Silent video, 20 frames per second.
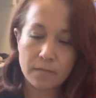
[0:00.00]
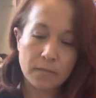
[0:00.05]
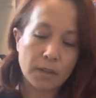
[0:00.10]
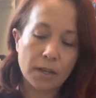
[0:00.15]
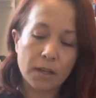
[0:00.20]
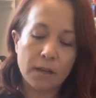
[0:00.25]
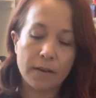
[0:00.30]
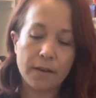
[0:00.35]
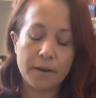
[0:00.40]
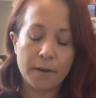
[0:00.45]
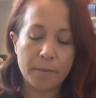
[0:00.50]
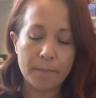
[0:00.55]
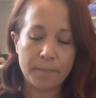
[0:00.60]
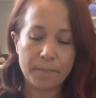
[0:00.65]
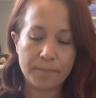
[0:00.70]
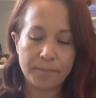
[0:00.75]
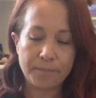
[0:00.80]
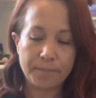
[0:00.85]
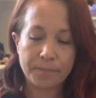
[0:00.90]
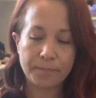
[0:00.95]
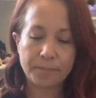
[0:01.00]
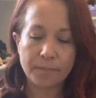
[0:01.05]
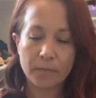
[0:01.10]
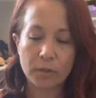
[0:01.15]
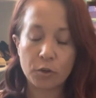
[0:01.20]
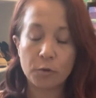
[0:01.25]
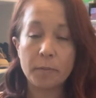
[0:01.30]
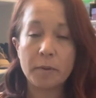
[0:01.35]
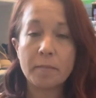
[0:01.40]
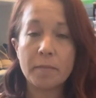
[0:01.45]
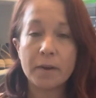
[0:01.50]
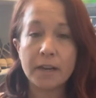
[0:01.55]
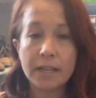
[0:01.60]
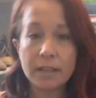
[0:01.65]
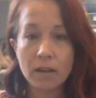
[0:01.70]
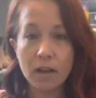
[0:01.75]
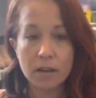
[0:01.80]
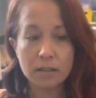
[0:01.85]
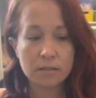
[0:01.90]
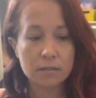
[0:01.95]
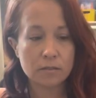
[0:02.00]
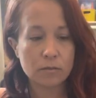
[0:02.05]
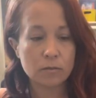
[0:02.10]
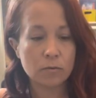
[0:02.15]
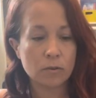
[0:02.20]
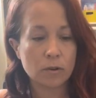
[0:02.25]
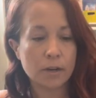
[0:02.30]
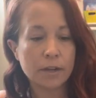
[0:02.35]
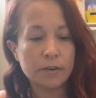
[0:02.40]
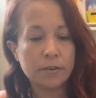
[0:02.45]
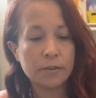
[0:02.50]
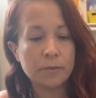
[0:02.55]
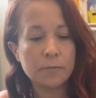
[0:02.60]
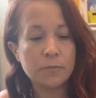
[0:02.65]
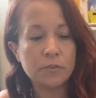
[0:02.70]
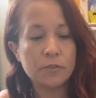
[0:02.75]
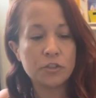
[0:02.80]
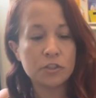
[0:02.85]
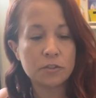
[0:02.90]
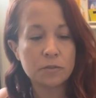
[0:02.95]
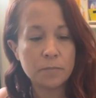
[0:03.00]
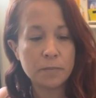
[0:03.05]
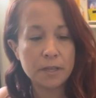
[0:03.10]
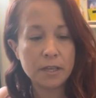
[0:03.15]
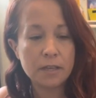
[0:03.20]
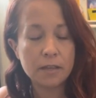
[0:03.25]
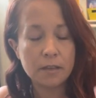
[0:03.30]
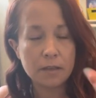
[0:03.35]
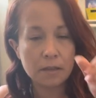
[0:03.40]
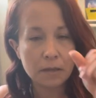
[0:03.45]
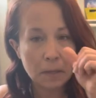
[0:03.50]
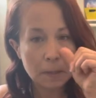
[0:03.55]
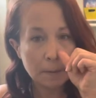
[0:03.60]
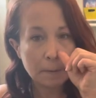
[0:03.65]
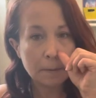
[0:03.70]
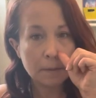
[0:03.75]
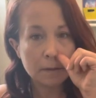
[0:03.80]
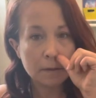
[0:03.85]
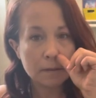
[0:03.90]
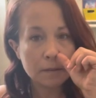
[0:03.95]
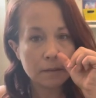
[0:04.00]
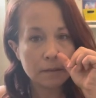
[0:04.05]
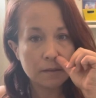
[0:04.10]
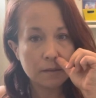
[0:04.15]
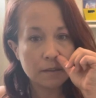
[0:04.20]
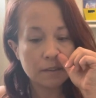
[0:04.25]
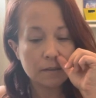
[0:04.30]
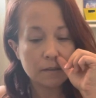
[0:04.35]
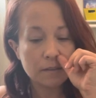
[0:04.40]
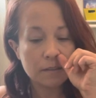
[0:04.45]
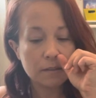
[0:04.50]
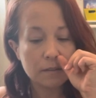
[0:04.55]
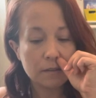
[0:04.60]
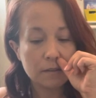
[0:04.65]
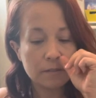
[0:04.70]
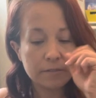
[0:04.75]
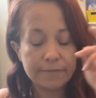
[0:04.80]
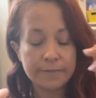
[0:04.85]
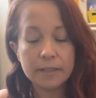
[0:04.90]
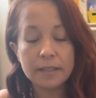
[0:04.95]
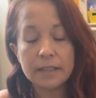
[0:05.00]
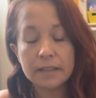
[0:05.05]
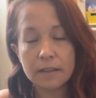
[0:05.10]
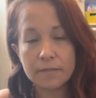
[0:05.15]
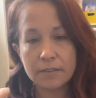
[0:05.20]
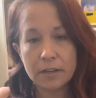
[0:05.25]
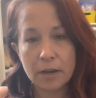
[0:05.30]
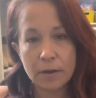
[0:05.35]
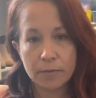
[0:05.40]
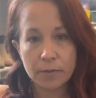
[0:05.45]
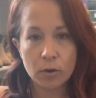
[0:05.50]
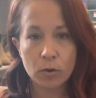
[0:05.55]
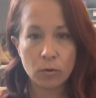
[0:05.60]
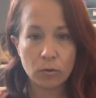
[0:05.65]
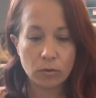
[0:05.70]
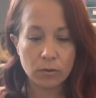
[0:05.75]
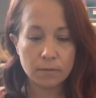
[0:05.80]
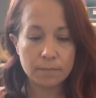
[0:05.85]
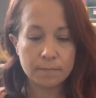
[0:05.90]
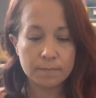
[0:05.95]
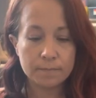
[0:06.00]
Could be money loss, or it could just be feeling left out in the cold.